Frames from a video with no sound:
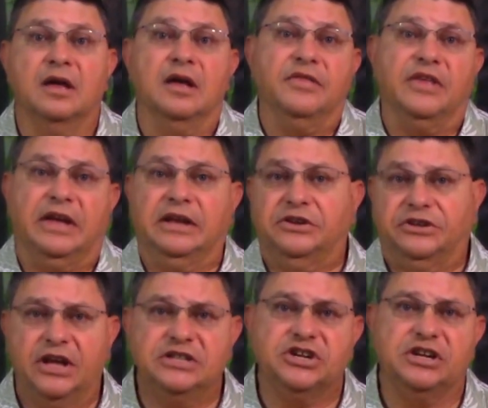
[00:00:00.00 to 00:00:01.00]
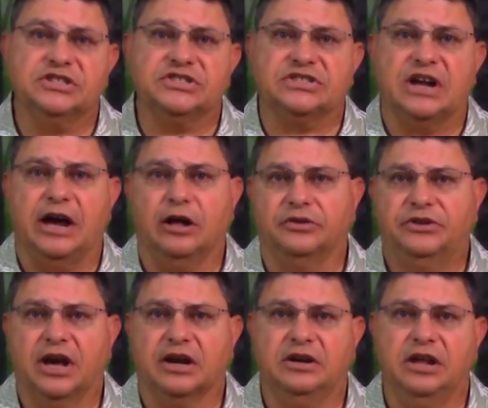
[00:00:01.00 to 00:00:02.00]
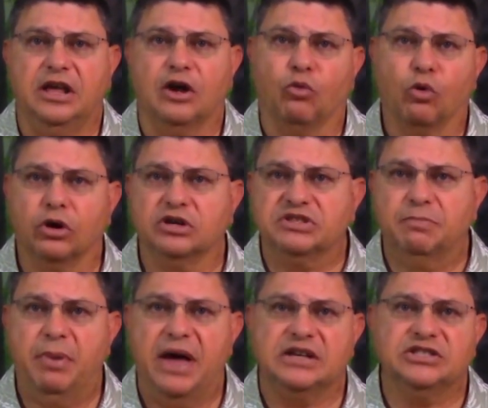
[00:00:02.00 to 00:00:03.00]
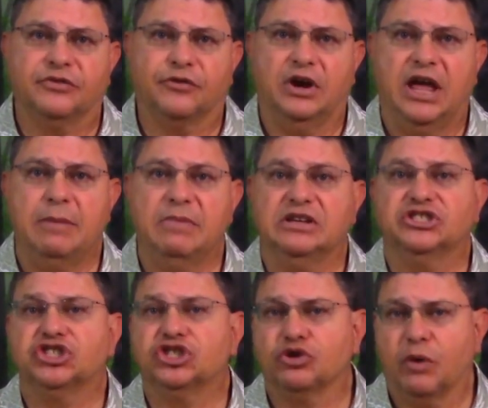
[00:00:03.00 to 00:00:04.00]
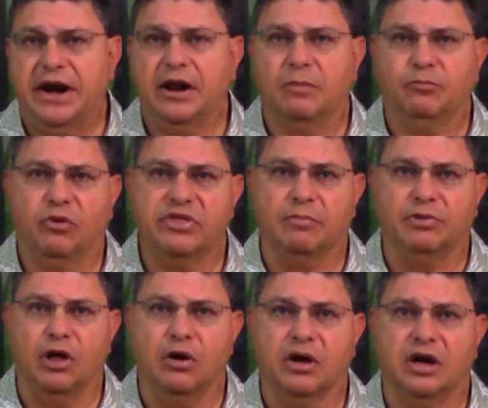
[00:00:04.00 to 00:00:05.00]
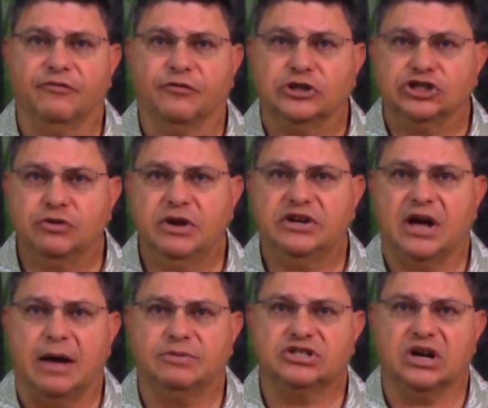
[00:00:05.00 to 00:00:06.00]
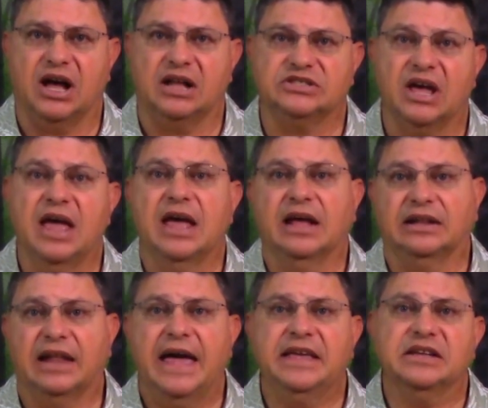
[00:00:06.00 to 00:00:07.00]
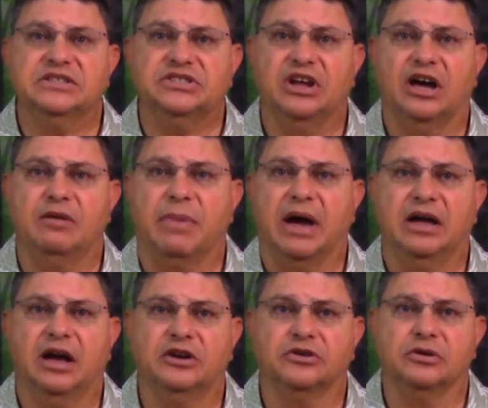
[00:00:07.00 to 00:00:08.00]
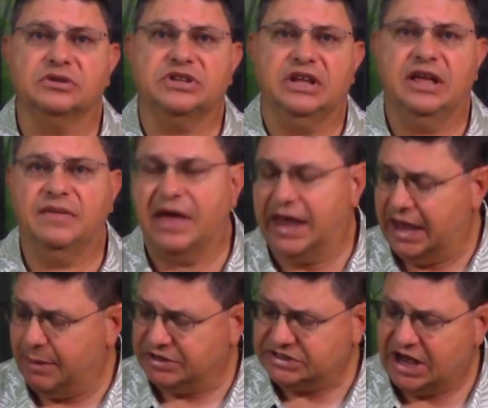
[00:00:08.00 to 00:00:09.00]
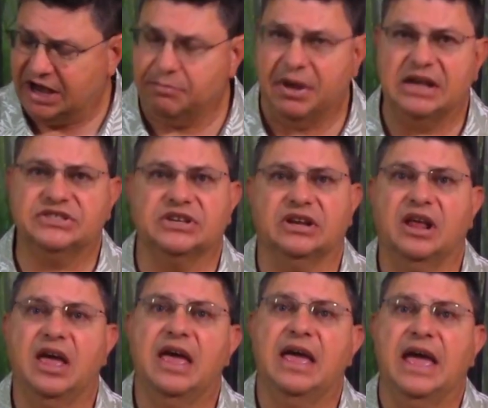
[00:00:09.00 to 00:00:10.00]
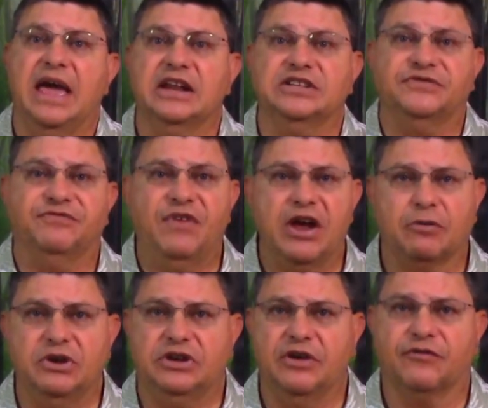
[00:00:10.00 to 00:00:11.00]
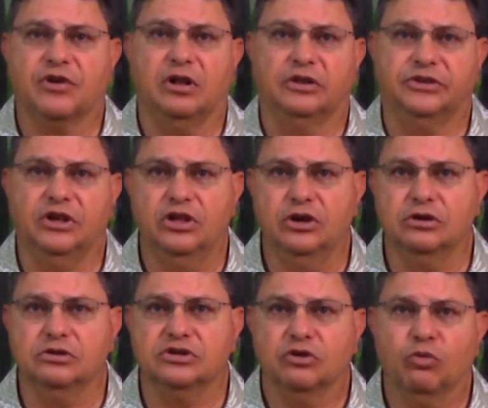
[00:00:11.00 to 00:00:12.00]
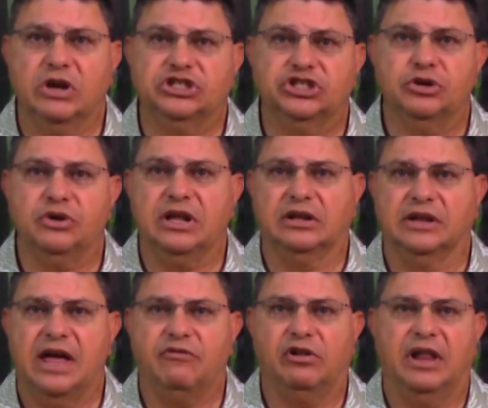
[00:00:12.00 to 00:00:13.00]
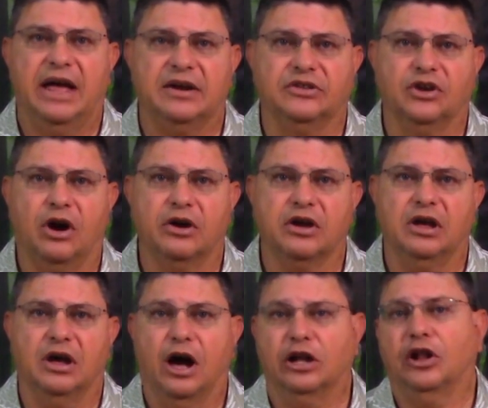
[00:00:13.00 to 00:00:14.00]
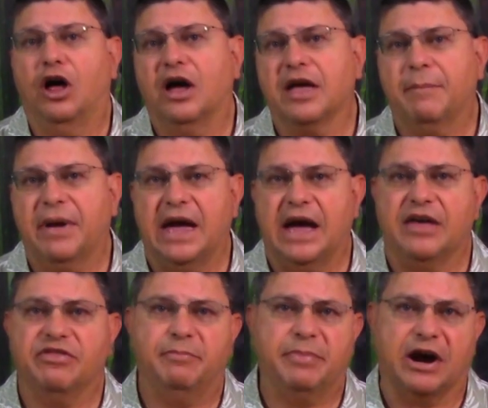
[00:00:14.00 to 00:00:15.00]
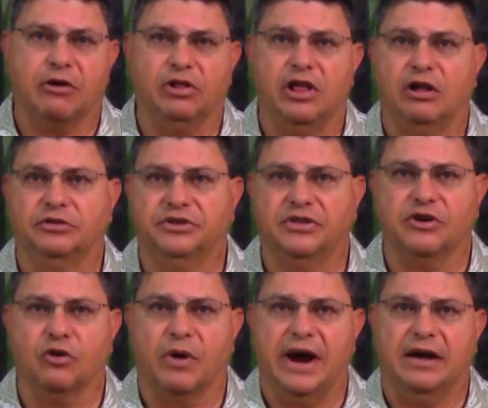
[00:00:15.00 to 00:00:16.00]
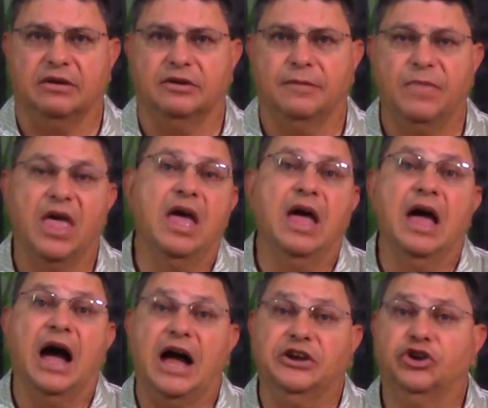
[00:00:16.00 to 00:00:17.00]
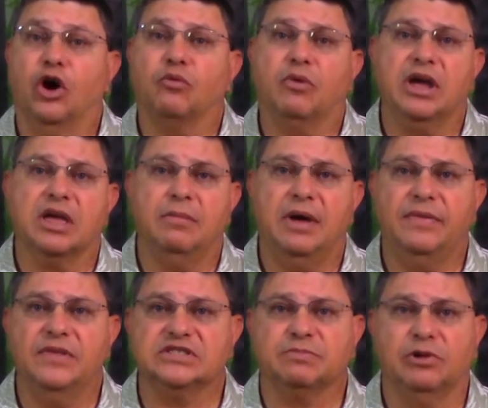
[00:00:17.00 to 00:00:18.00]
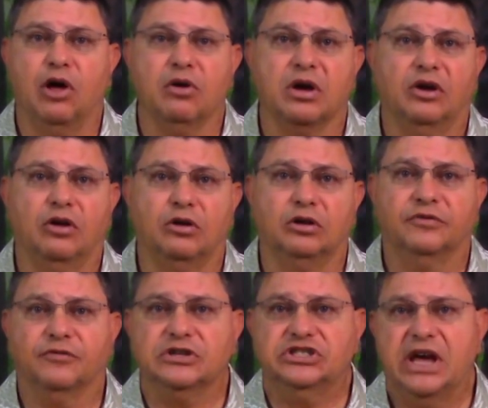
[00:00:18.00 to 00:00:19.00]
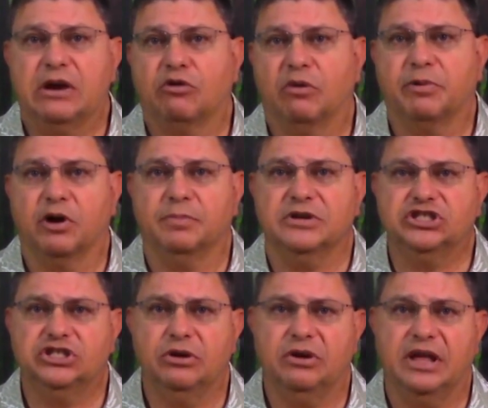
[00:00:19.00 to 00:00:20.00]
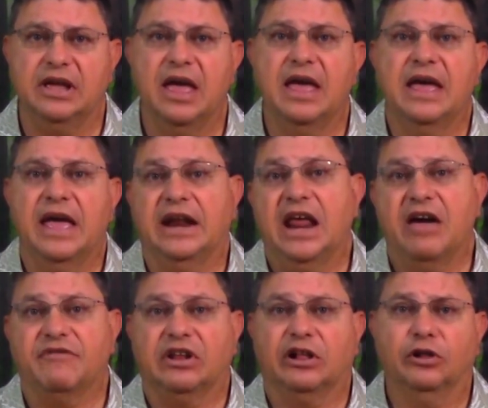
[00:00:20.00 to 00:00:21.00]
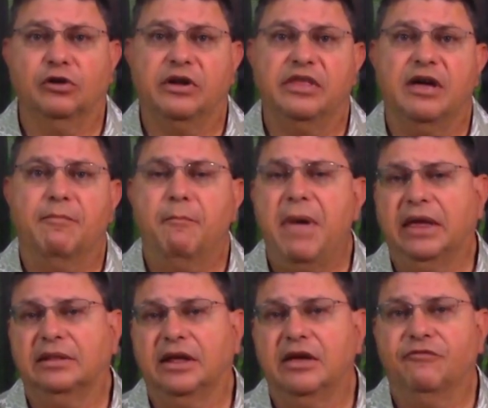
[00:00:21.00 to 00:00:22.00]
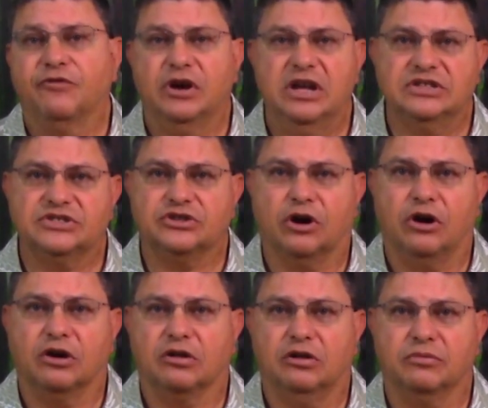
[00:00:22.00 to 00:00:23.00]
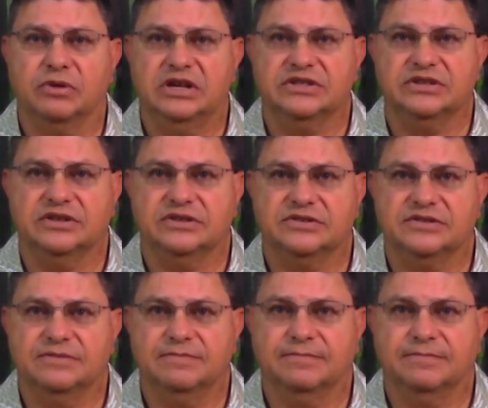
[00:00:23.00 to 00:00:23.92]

The indigenous style technique works best for aiming straight up with a blowgun for treetop shots, like is done by hunters in the Amazon basin, and is very difficult to use when shooting level at a target along a path parallel to the ground. I don't recommend this blowgun hold for general purpose shooting and have included it mainly for historical reasons.